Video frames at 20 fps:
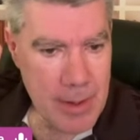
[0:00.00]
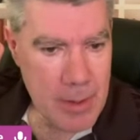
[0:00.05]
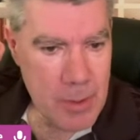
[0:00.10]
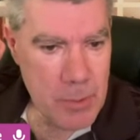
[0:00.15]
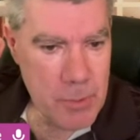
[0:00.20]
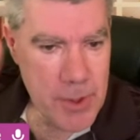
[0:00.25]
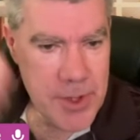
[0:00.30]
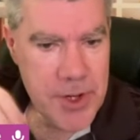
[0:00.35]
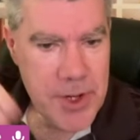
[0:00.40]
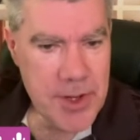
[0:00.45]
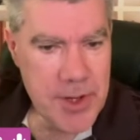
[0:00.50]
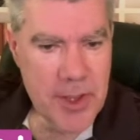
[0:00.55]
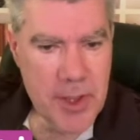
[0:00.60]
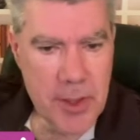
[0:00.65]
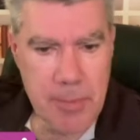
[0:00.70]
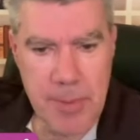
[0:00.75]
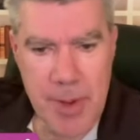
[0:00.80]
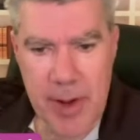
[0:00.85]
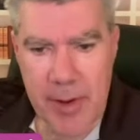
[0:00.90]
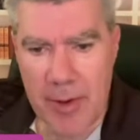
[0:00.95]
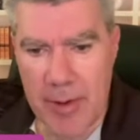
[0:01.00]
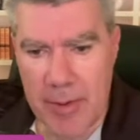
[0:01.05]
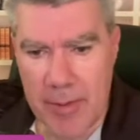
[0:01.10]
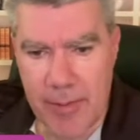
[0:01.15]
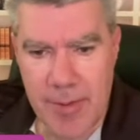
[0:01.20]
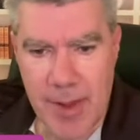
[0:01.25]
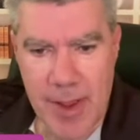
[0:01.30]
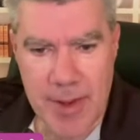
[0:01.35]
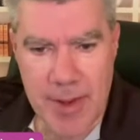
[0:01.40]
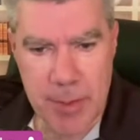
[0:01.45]
Which is the better
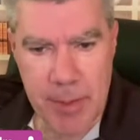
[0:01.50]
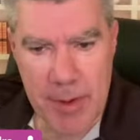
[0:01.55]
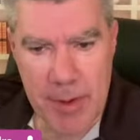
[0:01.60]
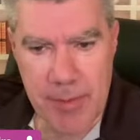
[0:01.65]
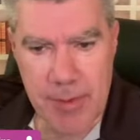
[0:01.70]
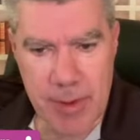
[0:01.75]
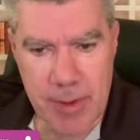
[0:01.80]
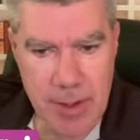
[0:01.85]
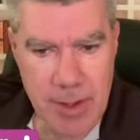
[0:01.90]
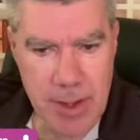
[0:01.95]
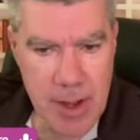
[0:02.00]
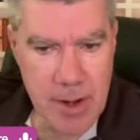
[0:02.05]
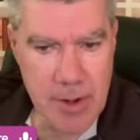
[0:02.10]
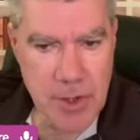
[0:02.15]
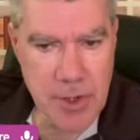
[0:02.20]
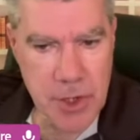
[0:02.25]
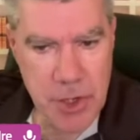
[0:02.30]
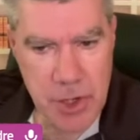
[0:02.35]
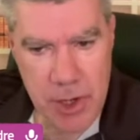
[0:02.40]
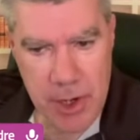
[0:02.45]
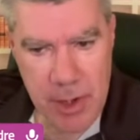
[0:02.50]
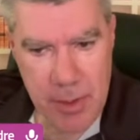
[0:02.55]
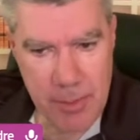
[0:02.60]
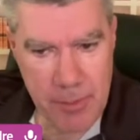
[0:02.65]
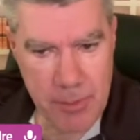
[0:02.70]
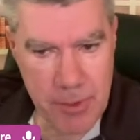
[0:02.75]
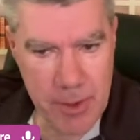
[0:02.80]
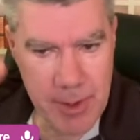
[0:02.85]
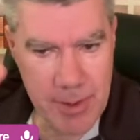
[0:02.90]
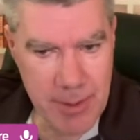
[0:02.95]
investment for the long
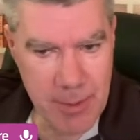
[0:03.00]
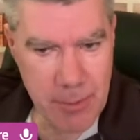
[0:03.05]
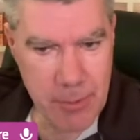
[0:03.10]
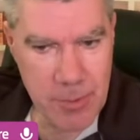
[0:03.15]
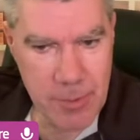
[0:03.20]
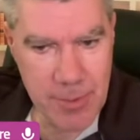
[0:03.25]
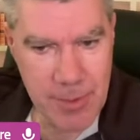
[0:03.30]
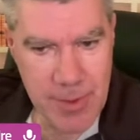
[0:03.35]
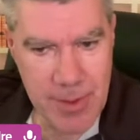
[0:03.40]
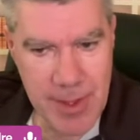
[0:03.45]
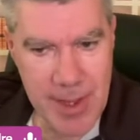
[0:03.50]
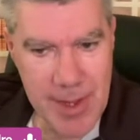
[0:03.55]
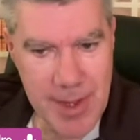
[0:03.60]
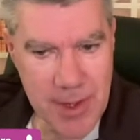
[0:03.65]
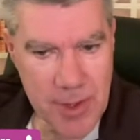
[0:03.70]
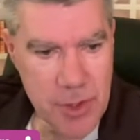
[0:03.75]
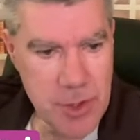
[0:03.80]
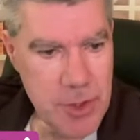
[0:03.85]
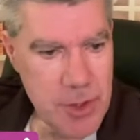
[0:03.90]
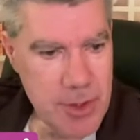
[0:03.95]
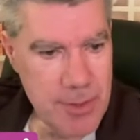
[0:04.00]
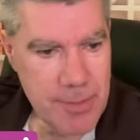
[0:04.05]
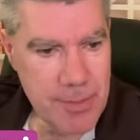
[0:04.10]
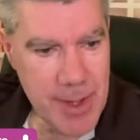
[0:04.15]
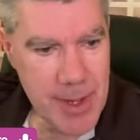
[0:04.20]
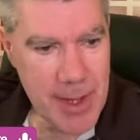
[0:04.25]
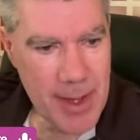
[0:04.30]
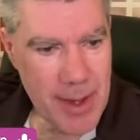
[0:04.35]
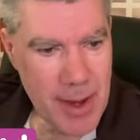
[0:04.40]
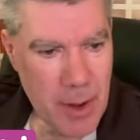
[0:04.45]
term? Will these two
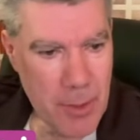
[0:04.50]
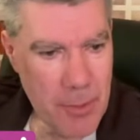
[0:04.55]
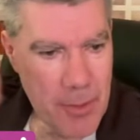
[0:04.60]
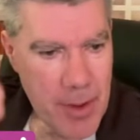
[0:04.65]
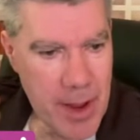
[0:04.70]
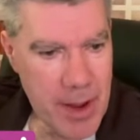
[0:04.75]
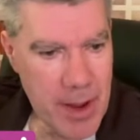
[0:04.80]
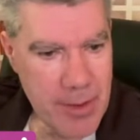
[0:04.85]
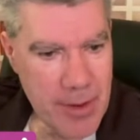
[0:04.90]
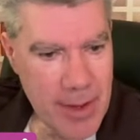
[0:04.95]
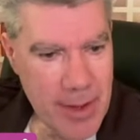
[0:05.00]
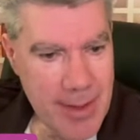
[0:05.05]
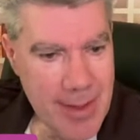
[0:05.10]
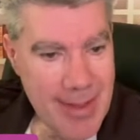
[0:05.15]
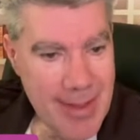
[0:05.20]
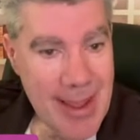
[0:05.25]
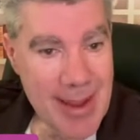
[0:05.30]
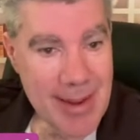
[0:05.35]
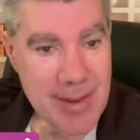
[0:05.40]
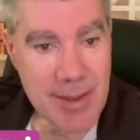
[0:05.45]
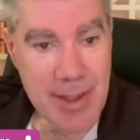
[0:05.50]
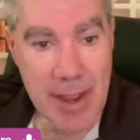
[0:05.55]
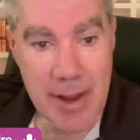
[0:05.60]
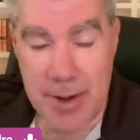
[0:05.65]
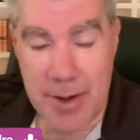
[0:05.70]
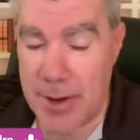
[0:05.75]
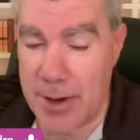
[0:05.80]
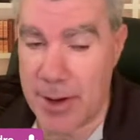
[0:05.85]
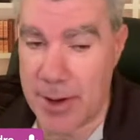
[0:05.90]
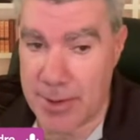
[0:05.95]
be around in the next
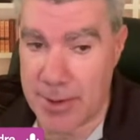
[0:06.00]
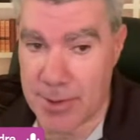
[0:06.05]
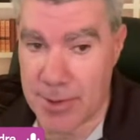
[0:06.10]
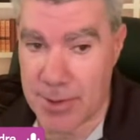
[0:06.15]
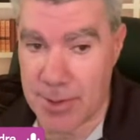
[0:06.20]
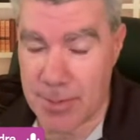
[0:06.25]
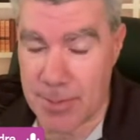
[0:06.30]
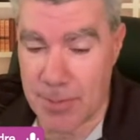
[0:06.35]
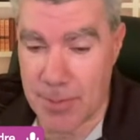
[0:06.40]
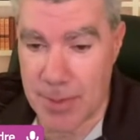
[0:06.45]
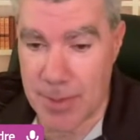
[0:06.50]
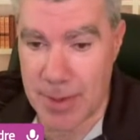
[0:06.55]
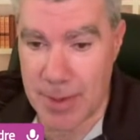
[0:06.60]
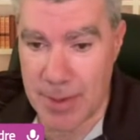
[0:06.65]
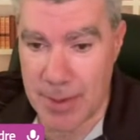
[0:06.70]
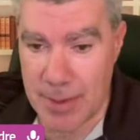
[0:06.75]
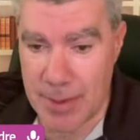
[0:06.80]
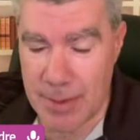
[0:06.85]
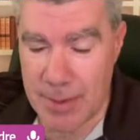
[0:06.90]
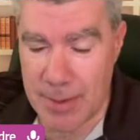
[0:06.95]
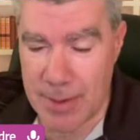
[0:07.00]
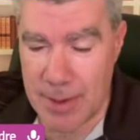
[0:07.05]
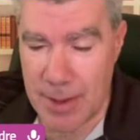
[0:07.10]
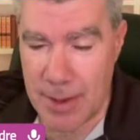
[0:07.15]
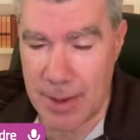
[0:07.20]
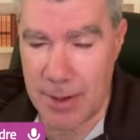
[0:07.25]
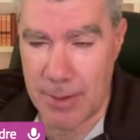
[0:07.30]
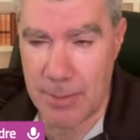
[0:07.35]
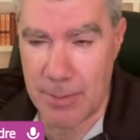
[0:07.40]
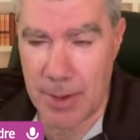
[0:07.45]
10 years?
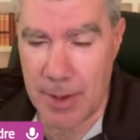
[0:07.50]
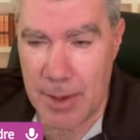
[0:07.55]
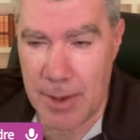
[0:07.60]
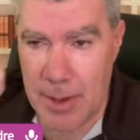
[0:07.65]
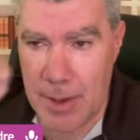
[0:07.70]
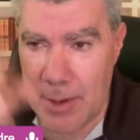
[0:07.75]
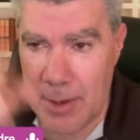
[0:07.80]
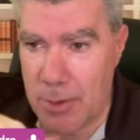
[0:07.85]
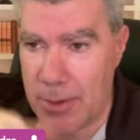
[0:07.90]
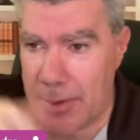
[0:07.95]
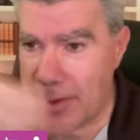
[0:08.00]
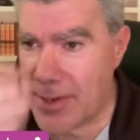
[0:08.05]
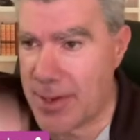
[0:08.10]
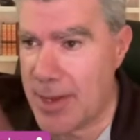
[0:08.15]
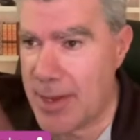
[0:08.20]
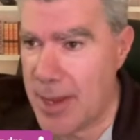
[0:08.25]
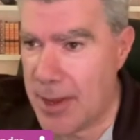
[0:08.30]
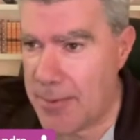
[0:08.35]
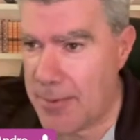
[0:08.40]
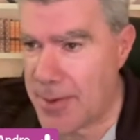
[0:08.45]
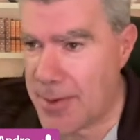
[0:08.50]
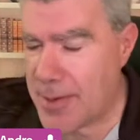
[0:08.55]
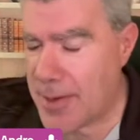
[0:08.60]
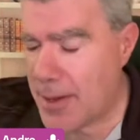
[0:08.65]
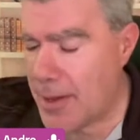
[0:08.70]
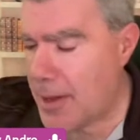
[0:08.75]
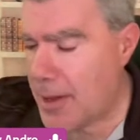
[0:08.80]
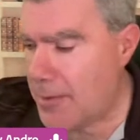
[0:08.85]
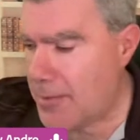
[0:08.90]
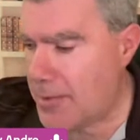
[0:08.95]
So let's see
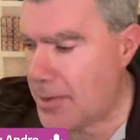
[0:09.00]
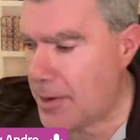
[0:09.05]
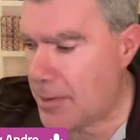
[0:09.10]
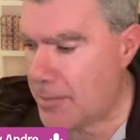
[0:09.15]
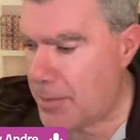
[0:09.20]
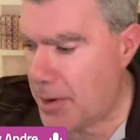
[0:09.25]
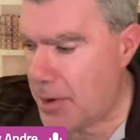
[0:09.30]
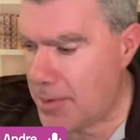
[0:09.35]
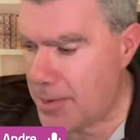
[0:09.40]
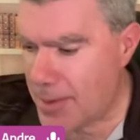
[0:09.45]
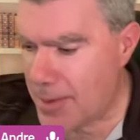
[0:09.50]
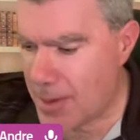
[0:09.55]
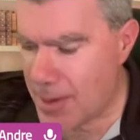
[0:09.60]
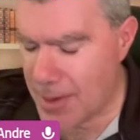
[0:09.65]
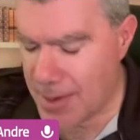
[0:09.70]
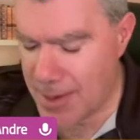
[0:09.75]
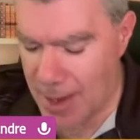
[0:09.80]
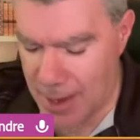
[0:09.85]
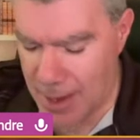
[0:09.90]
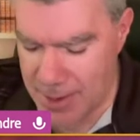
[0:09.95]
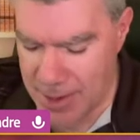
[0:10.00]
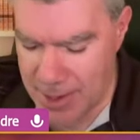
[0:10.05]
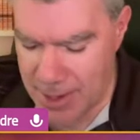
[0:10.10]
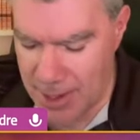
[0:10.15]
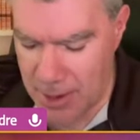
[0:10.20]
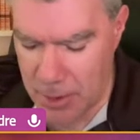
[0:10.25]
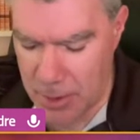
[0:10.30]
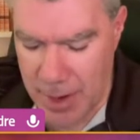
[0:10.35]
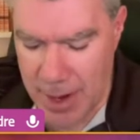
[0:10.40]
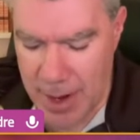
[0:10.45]
if they're both
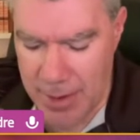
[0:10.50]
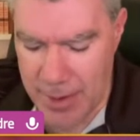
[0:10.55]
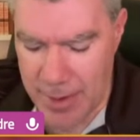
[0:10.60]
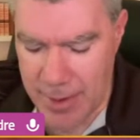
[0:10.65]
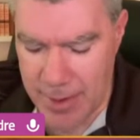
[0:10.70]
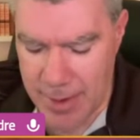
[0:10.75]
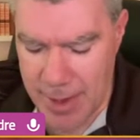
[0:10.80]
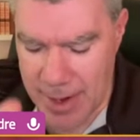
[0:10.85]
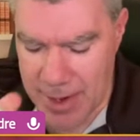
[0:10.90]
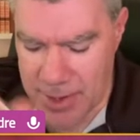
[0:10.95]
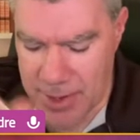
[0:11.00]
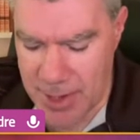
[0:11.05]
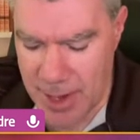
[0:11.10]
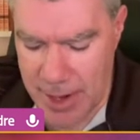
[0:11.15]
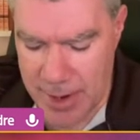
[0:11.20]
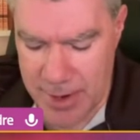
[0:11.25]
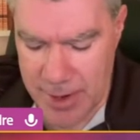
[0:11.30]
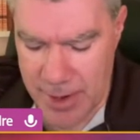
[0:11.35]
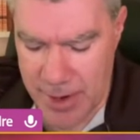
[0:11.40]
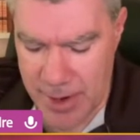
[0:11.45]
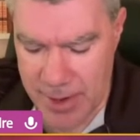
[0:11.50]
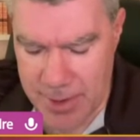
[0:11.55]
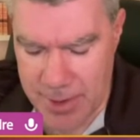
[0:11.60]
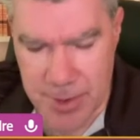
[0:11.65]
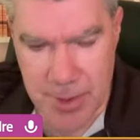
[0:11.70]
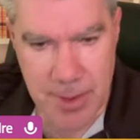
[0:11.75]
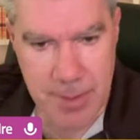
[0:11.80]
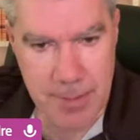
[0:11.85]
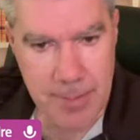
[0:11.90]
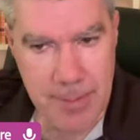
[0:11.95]
still around in the next 10
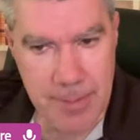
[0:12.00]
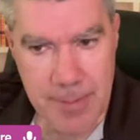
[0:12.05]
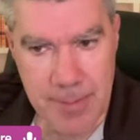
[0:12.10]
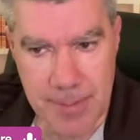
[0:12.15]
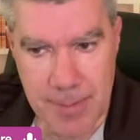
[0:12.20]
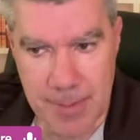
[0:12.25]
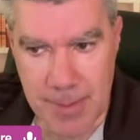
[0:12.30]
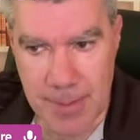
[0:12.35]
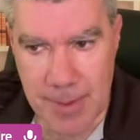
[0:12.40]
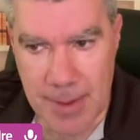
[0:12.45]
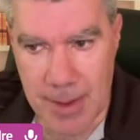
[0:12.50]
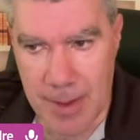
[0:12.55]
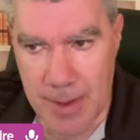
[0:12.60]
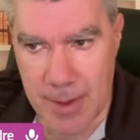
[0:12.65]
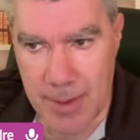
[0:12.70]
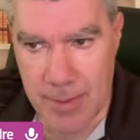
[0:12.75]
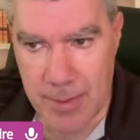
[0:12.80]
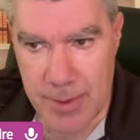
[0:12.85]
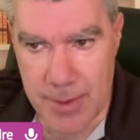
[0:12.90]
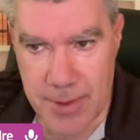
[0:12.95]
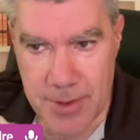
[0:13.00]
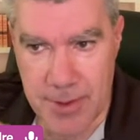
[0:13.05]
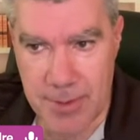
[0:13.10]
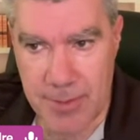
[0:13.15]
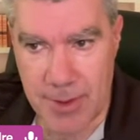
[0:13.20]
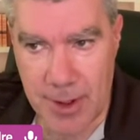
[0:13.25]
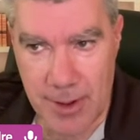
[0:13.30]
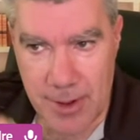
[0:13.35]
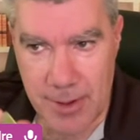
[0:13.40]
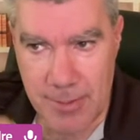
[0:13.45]
years, first
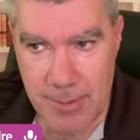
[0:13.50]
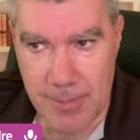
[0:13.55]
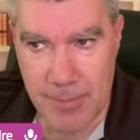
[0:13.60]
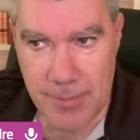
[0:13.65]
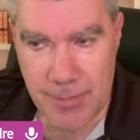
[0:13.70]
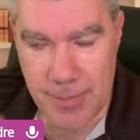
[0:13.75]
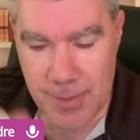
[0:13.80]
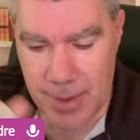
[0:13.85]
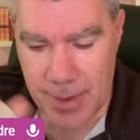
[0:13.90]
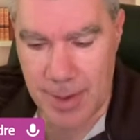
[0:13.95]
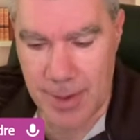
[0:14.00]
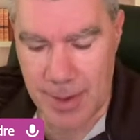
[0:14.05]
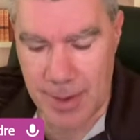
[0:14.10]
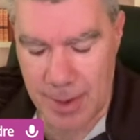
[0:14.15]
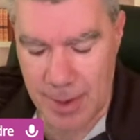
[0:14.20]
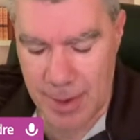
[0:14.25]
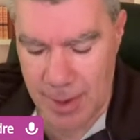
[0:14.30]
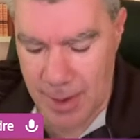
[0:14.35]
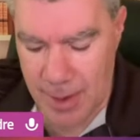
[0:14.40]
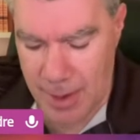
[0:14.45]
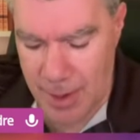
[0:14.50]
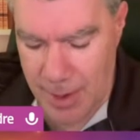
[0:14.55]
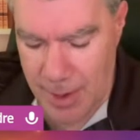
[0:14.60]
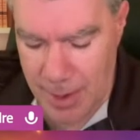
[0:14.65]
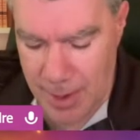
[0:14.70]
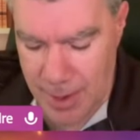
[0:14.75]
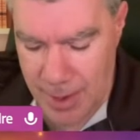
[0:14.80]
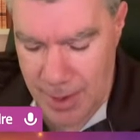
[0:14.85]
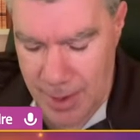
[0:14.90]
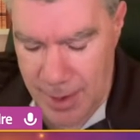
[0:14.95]
of all.
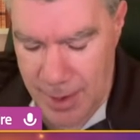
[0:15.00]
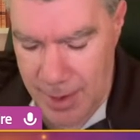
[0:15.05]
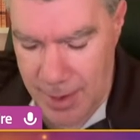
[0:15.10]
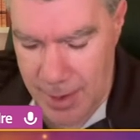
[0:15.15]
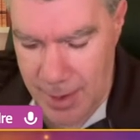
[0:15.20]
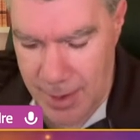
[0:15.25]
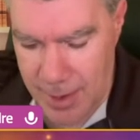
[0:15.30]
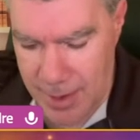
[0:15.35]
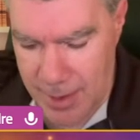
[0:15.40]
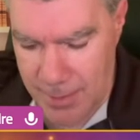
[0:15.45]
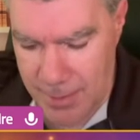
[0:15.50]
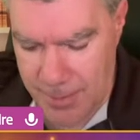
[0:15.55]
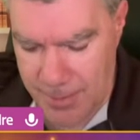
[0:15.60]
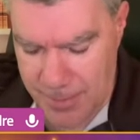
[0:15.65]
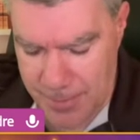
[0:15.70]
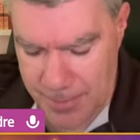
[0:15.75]
That'd